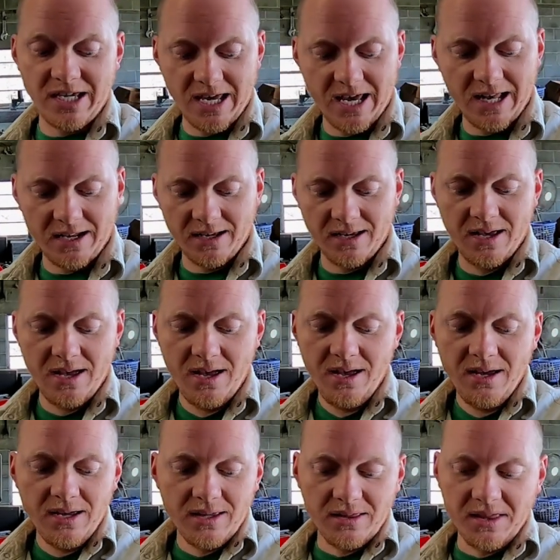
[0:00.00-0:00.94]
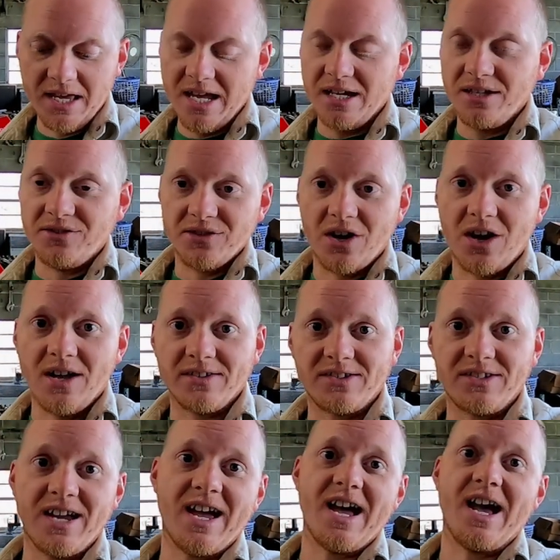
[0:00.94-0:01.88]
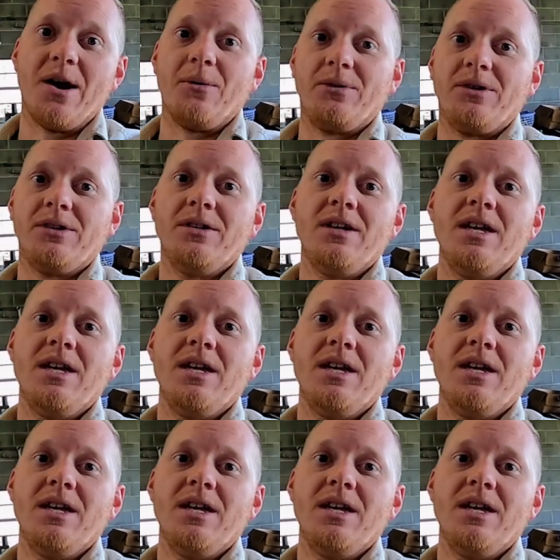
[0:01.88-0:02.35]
get the exhaust out.